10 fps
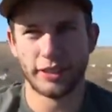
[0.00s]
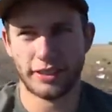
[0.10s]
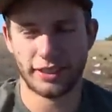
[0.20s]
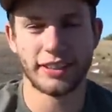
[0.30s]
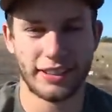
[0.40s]
mount
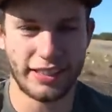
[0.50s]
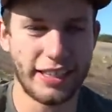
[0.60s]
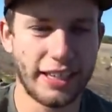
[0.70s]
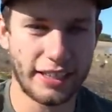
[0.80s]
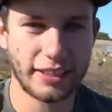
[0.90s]
her up? Yeah.
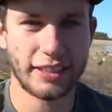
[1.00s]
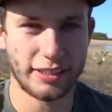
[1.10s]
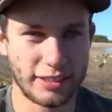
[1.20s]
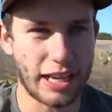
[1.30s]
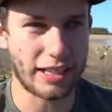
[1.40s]

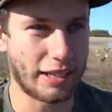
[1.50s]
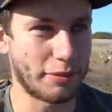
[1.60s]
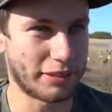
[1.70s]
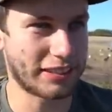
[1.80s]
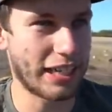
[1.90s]
I'm
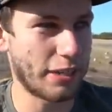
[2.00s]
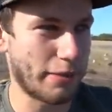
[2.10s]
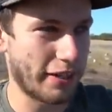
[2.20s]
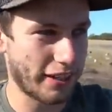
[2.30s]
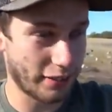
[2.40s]
excited about
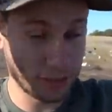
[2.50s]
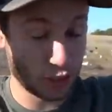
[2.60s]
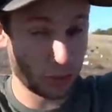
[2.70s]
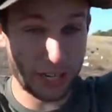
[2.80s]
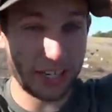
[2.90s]
it. It was a
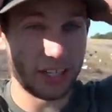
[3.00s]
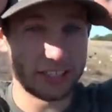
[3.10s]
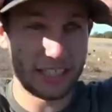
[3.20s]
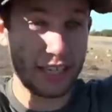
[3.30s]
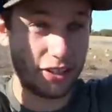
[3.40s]
great hunt
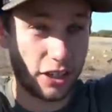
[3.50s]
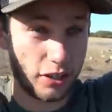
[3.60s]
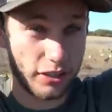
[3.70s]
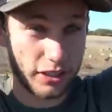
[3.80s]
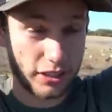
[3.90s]
today, though.
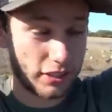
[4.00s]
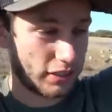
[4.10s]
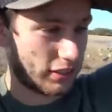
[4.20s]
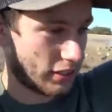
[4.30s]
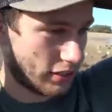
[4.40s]
Yeah, it was.
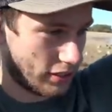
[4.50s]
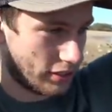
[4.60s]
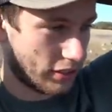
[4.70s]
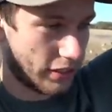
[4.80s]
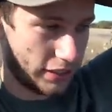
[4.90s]
Big shout
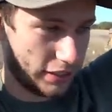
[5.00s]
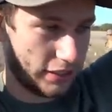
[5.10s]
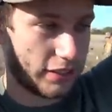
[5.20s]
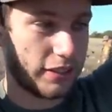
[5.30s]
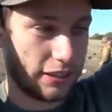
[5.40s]
out to Dirty
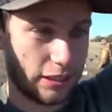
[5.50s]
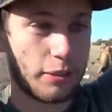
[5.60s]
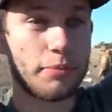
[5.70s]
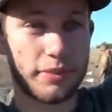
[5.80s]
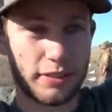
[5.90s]
Bird
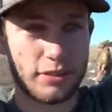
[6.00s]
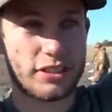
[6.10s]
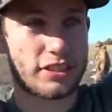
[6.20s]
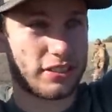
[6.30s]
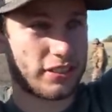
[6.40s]
Outfitters,